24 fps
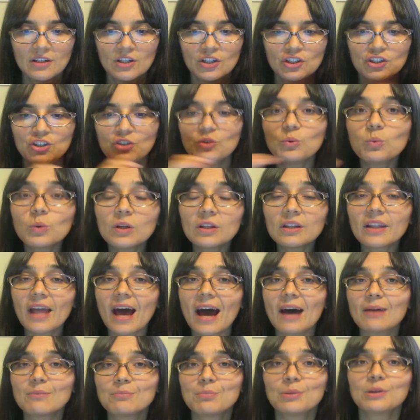You will
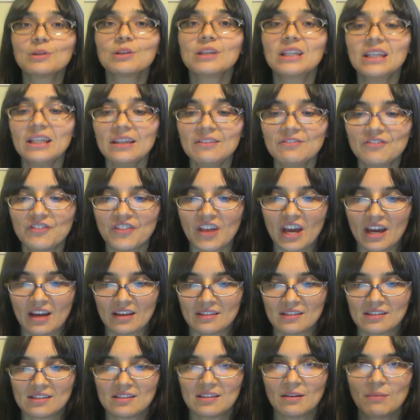not believe
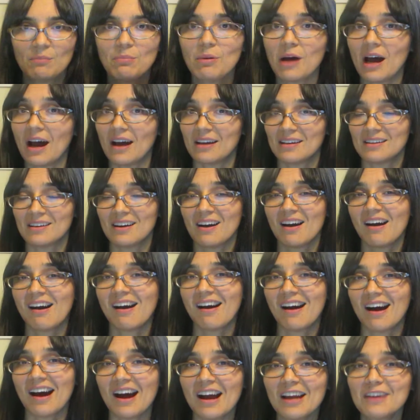this, but
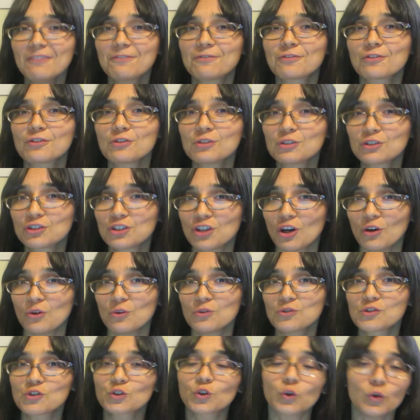high
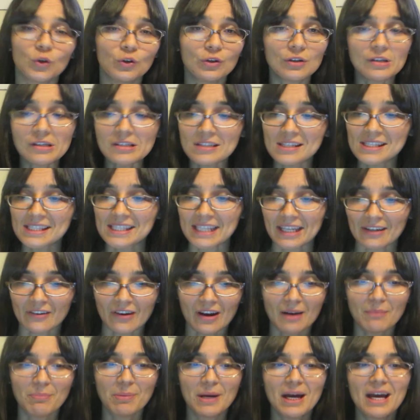fructose corn
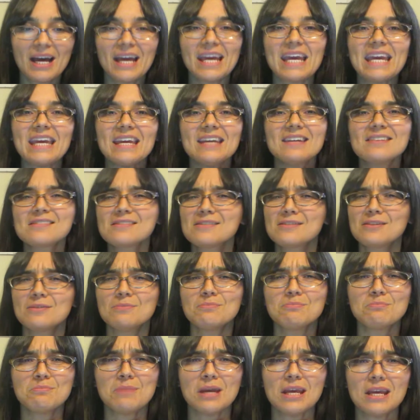syrup is the
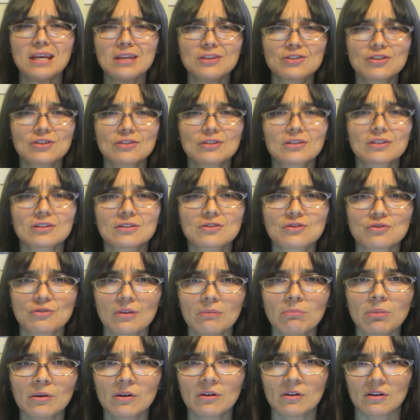major
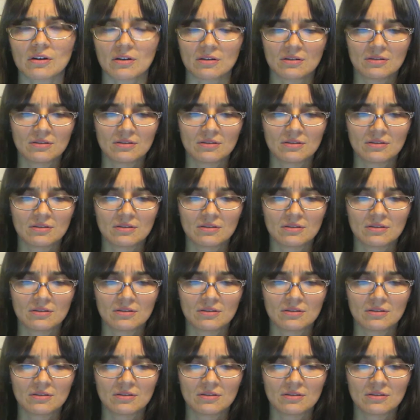contributor.